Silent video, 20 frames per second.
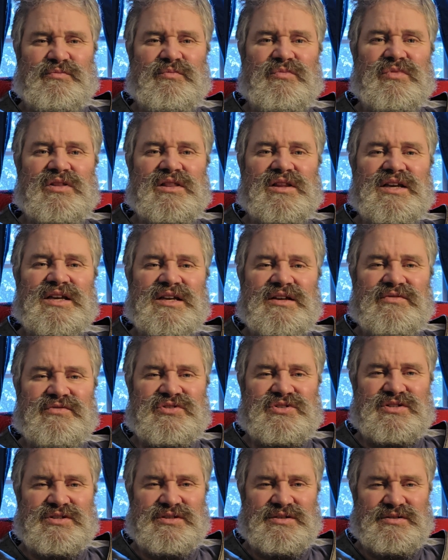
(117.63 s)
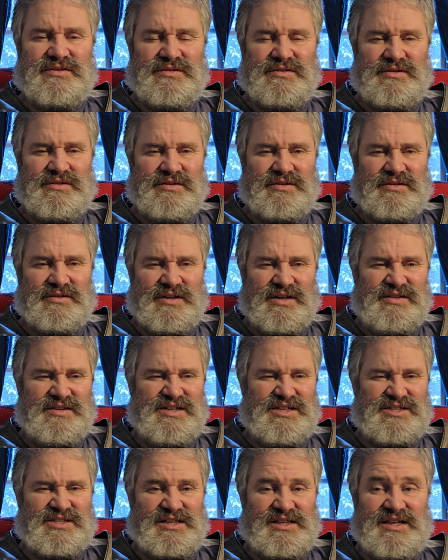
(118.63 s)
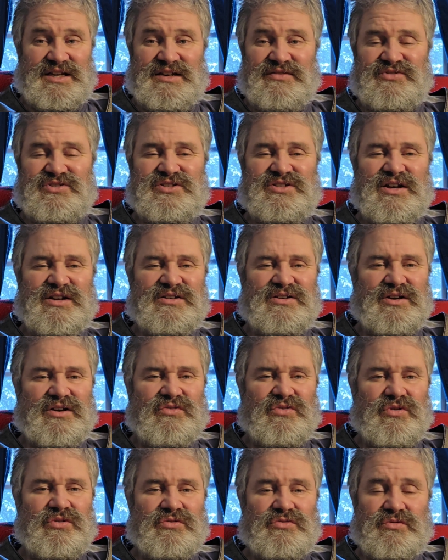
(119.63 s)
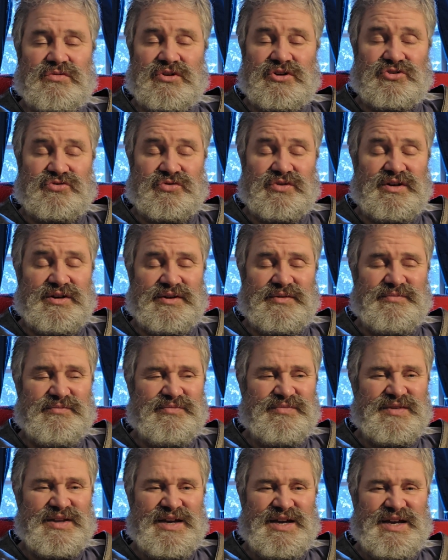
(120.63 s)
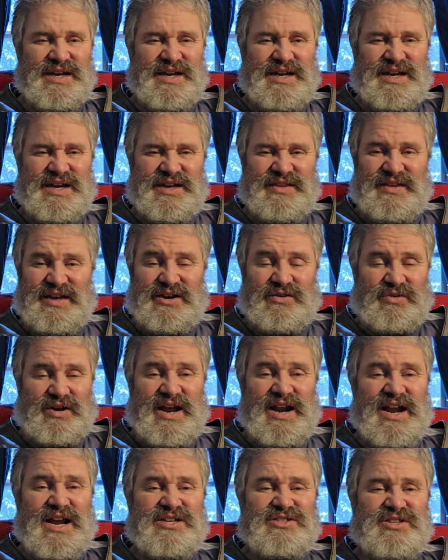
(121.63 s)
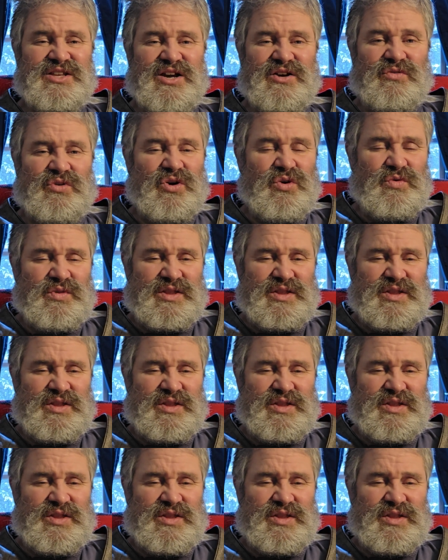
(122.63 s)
leaves. Then these leaves start to grow through the tree. And as they grow,